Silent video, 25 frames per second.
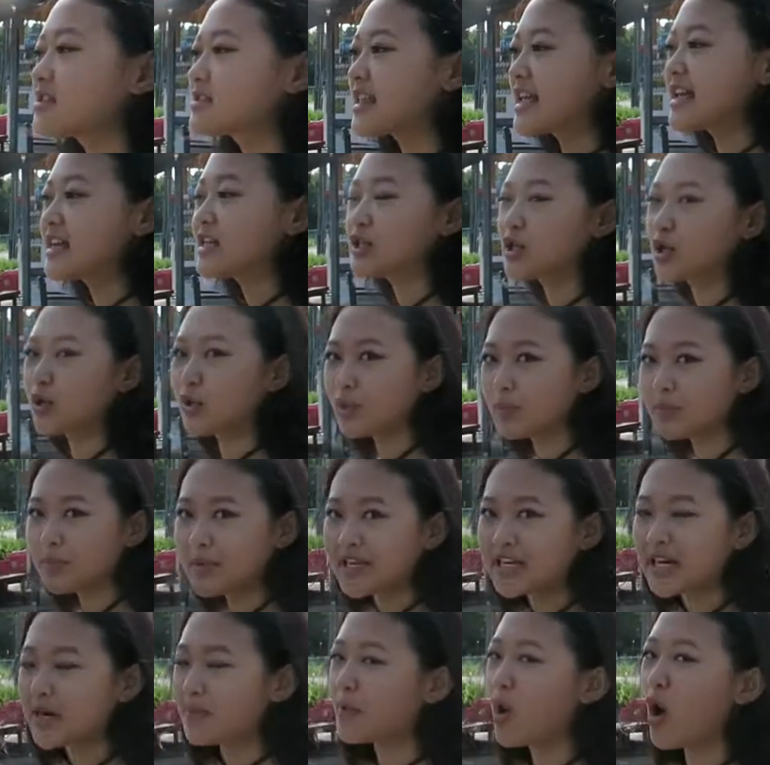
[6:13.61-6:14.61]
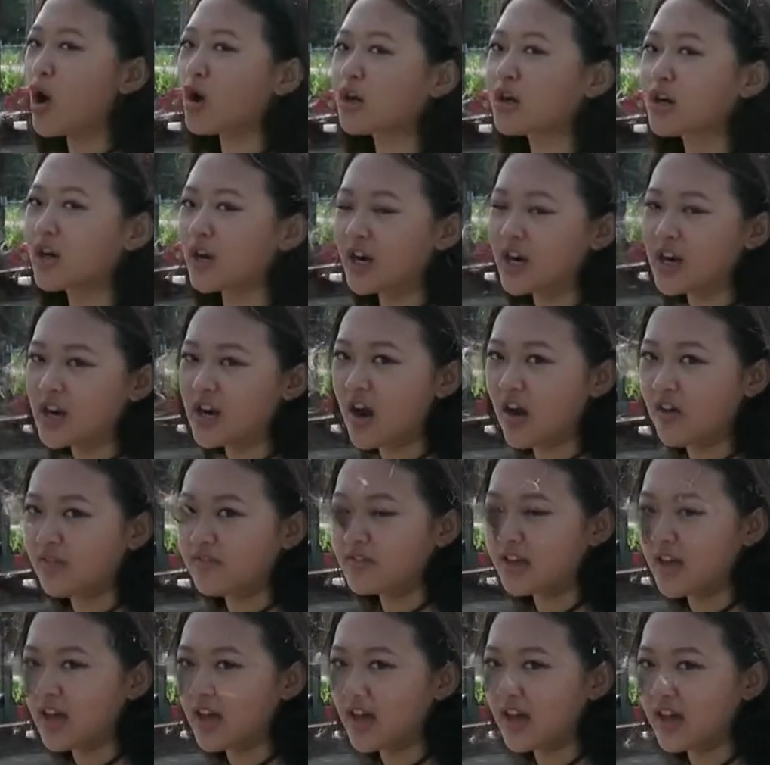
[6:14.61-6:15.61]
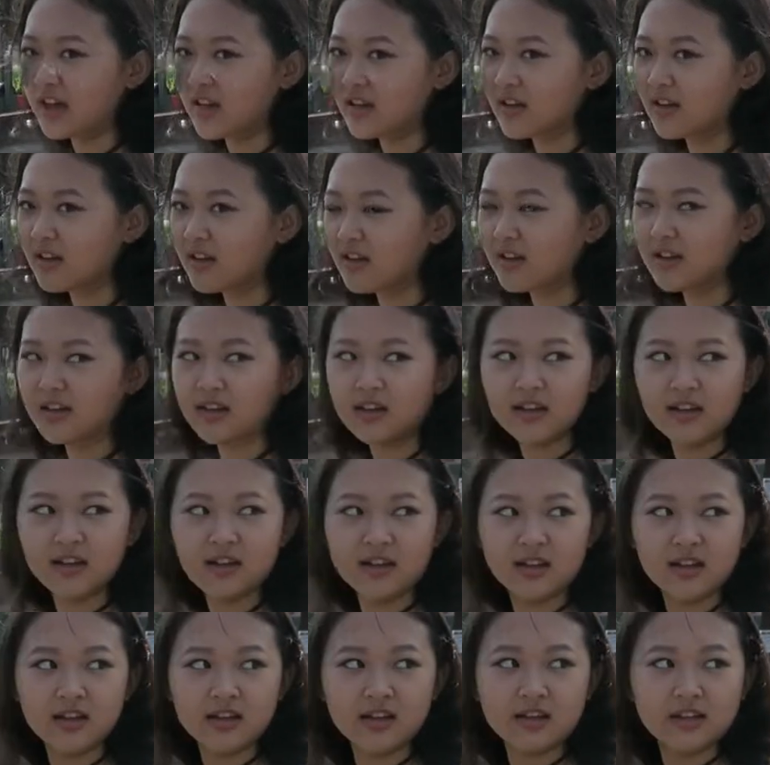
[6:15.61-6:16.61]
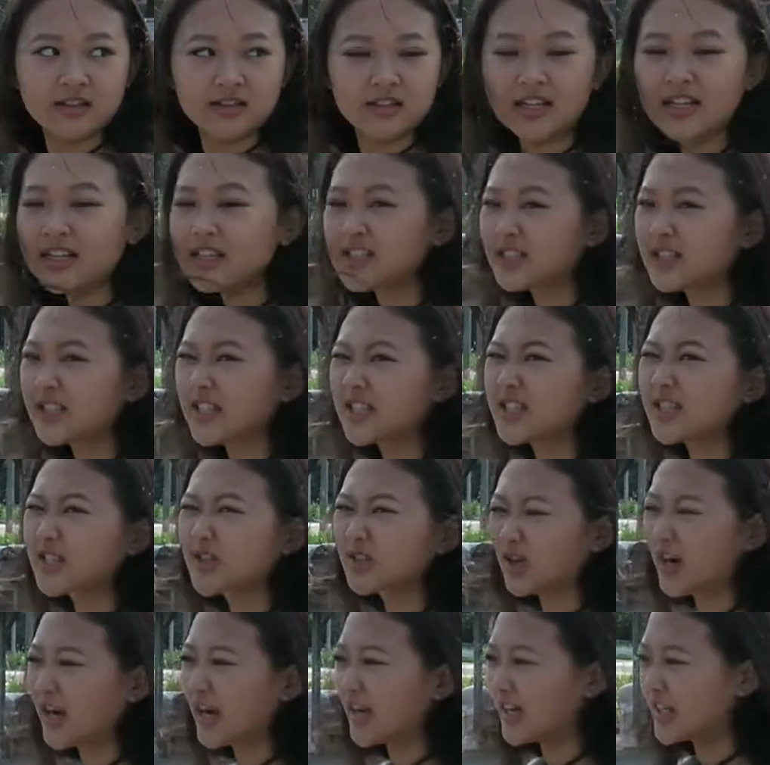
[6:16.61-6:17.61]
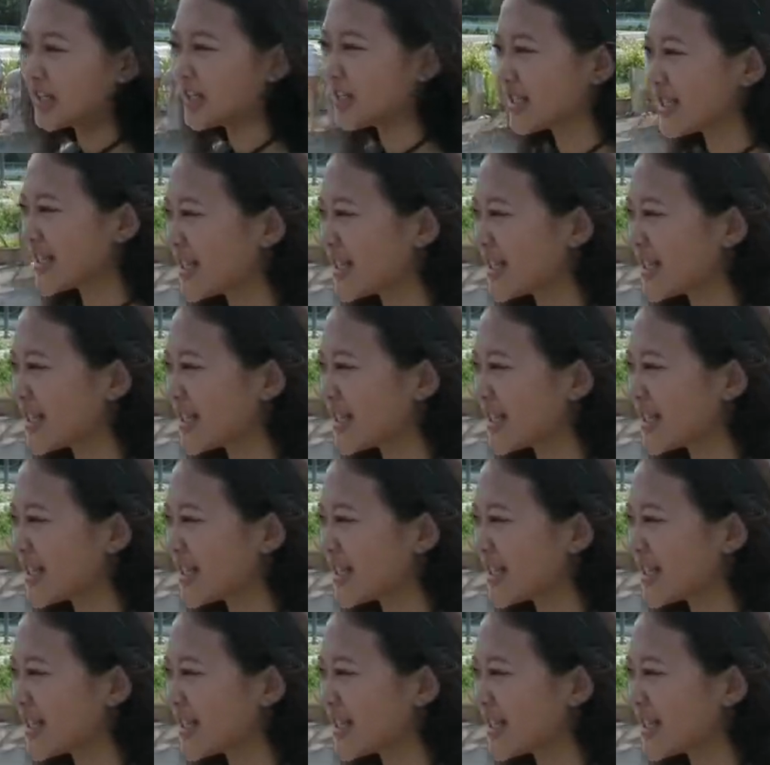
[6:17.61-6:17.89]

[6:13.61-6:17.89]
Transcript: They told me that I'm not good enough yet. That is a disgrace.